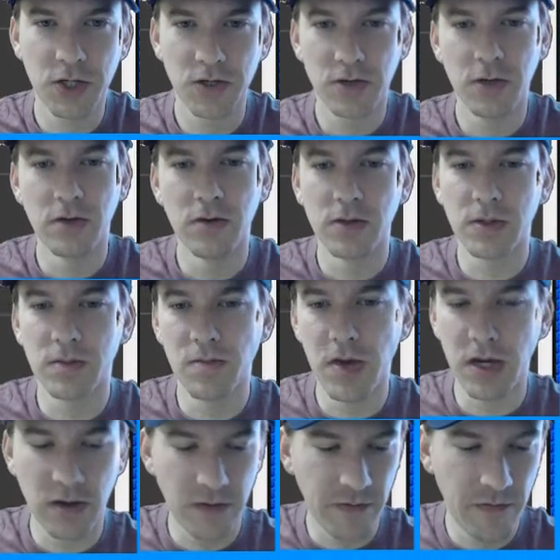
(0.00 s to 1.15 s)
do is make
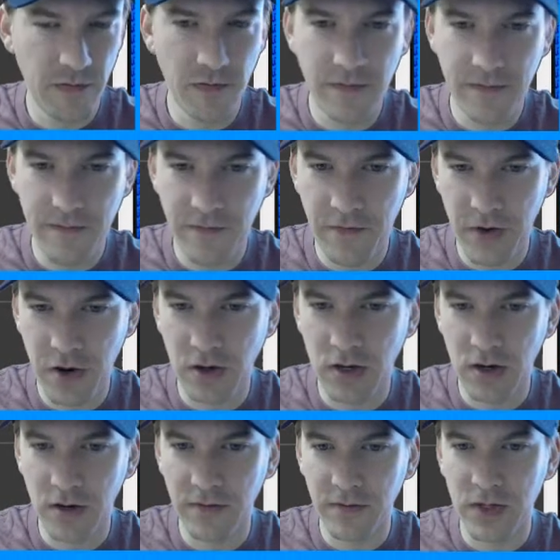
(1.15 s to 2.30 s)
it very
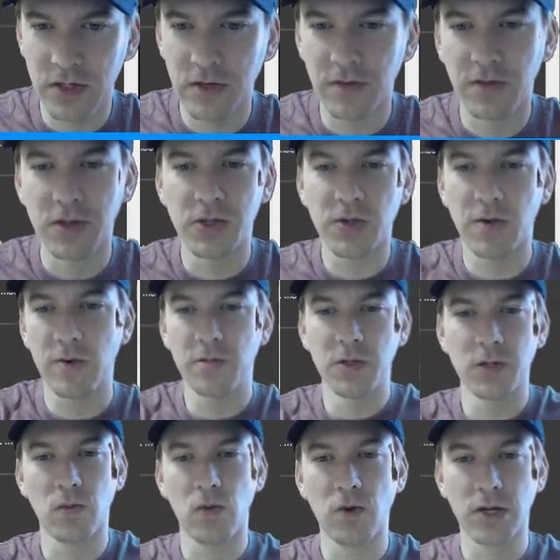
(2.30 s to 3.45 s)
obvious if the script
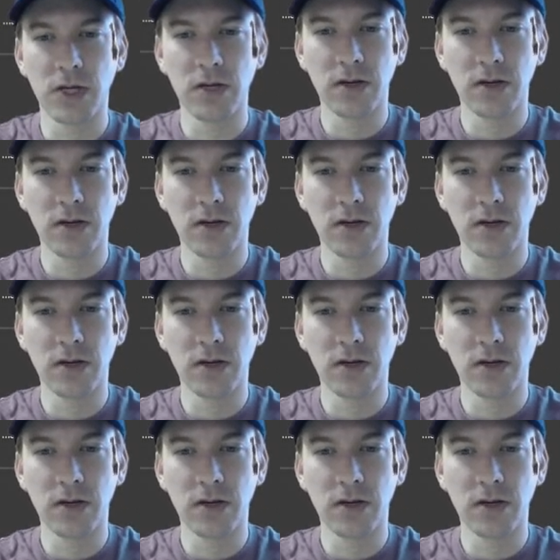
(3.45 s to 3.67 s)
is working.